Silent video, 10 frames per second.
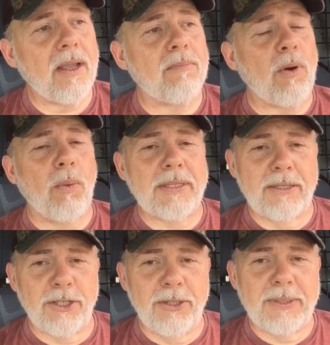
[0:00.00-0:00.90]
but what
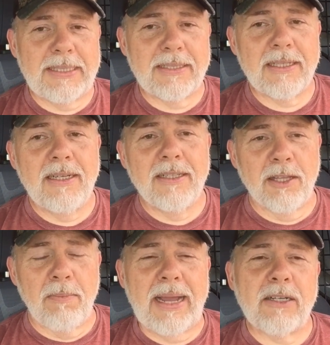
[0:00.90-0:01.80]
they'll do is
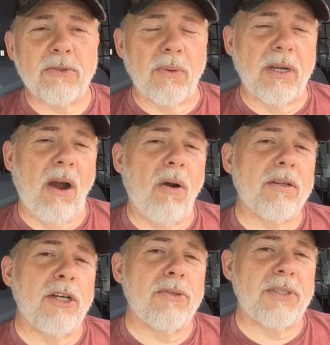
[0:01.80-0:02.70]
the males will
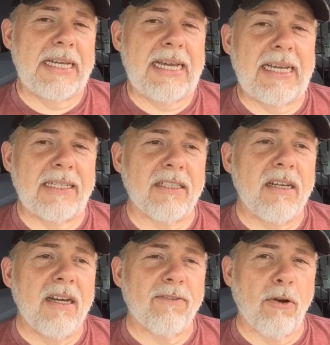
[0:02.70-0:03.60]
guard those eggs
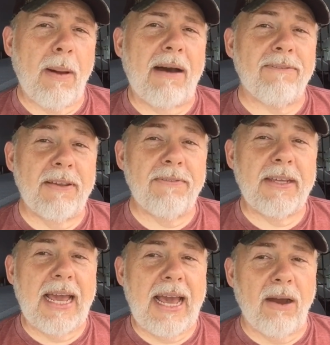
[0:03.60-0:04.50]
for about
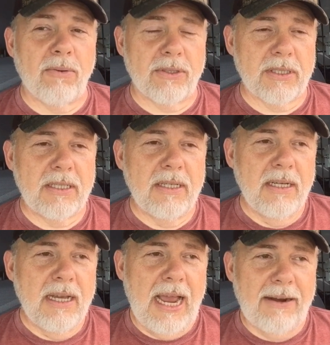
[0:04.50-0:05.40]
50 hours.
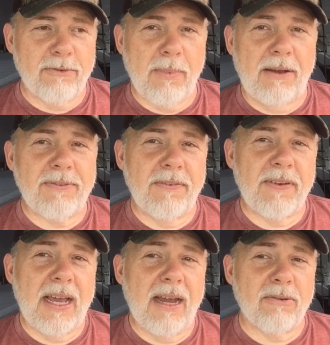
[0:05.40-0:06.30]
After about
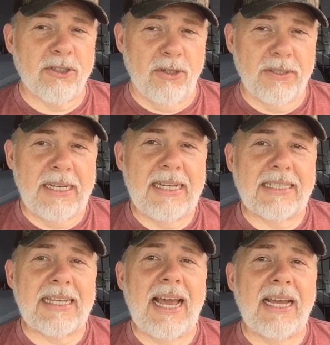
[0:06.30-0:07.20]
50 hours, those
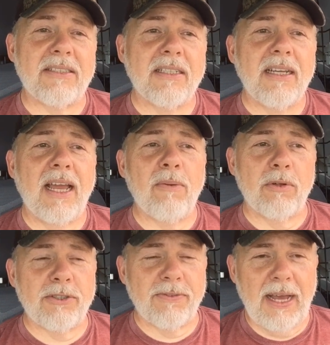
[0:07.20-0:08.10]
eggs hatch. And
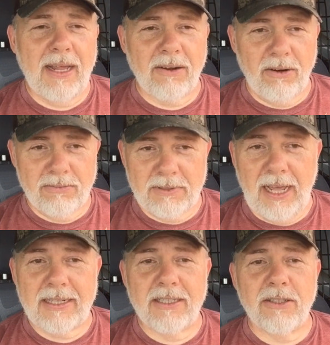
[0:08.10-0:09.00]
what you've got are
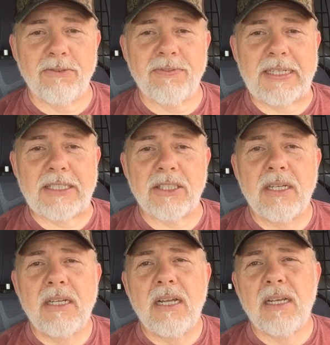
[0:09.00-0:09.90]
tiny little fish.
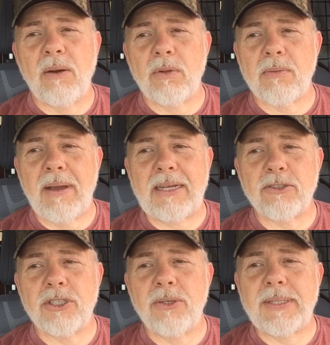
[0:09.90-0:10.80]
Now what the
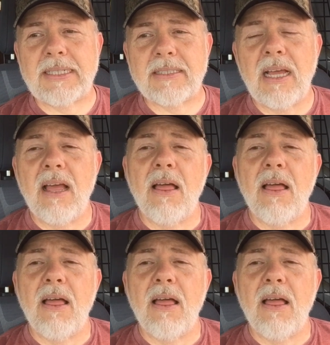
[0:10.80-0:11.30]
males do is